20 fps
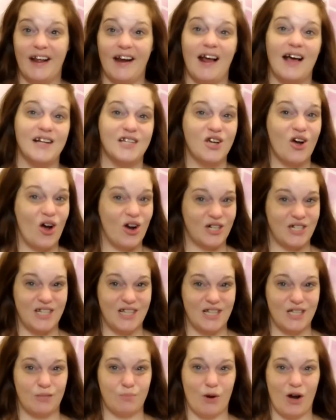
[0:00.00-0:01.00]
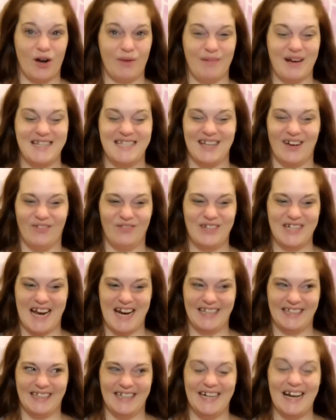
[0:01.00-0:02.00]
and I talk to this part of myself
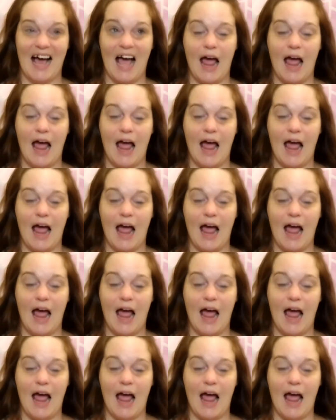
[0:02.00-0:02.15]
daily,